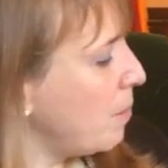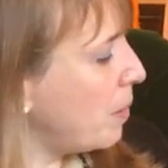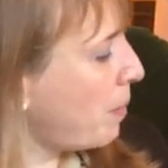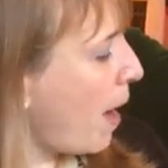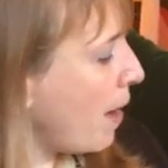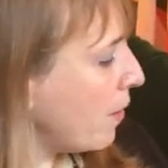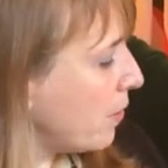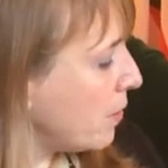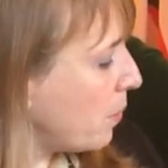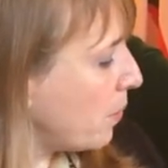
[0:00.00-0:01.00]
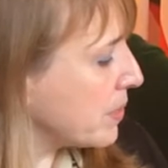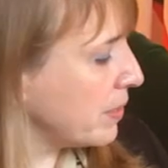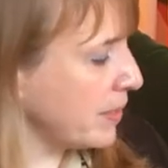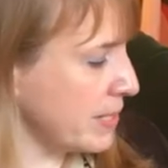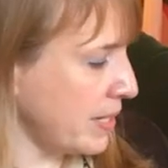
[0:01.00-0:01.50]
But Packard
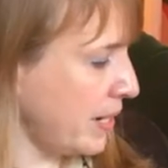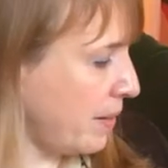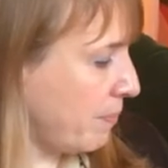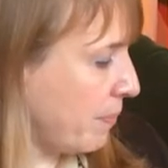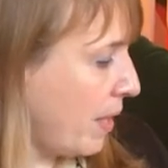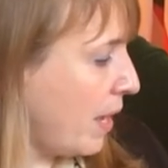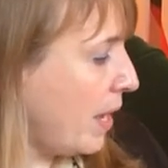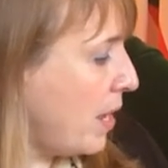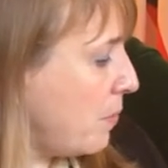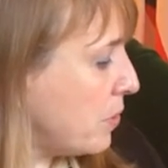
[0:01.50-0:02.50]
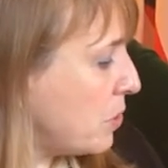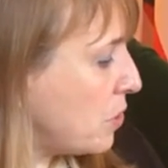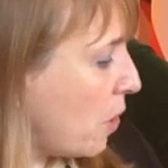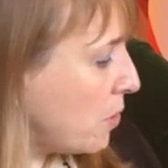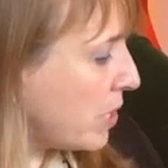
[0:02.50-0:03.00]
wasn't listening. He was
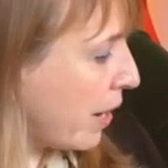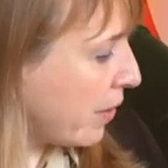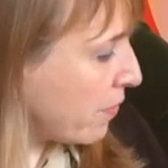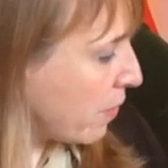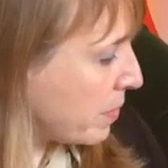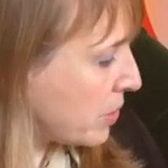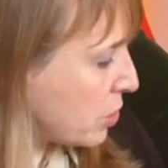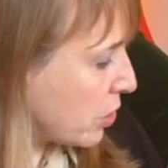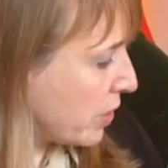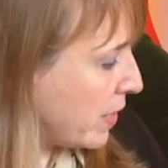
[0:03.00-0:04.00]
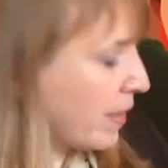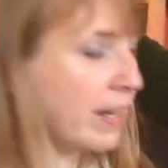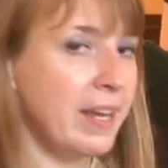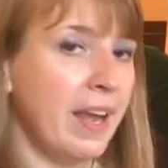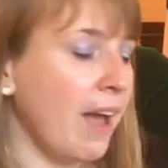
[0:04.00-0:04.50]
so tired from his journey
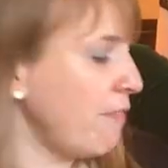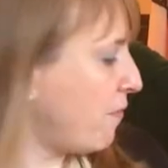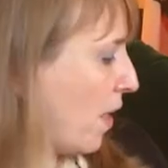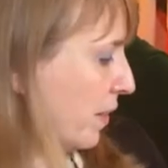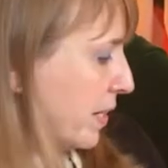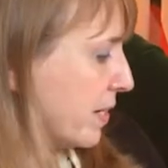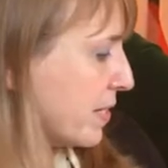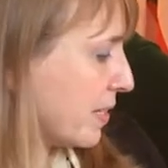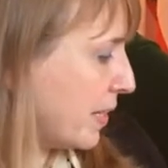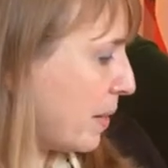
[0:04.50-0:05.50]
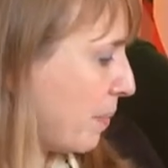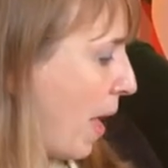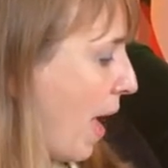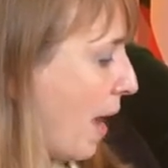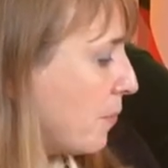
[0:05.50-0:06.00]
that he had fallen asleep
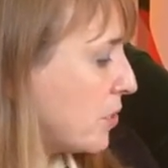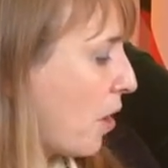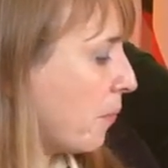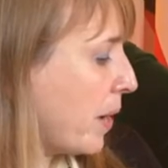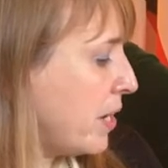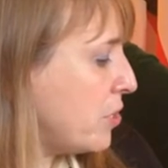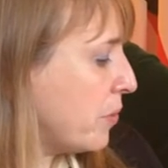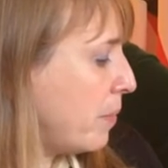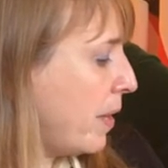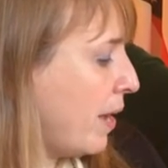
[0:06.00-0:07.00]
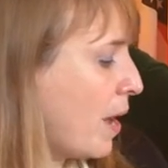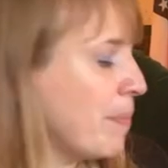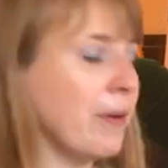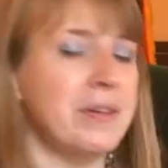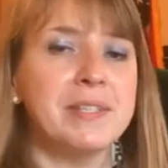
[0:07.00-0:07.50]
and was already dreaming
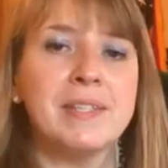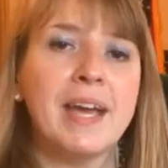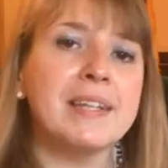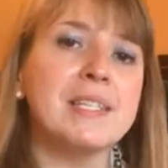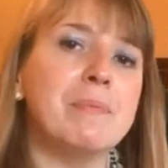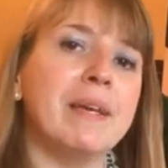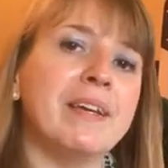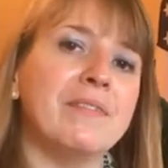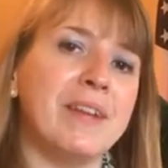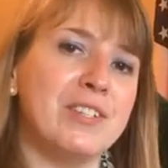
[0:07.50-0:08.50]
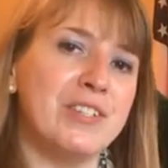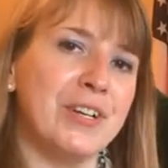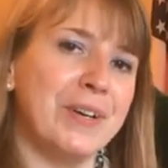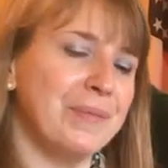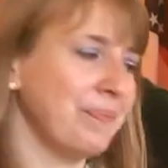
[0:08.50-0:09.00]
about his next big adventure.